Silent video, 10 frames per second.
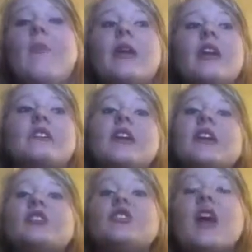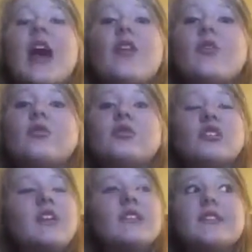because she
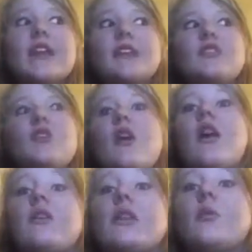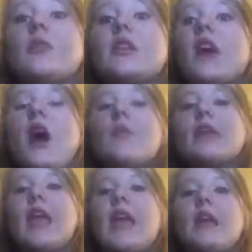doesn't like to do all the really
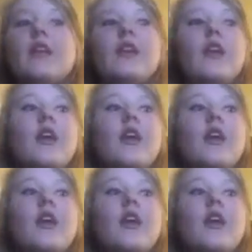complicated,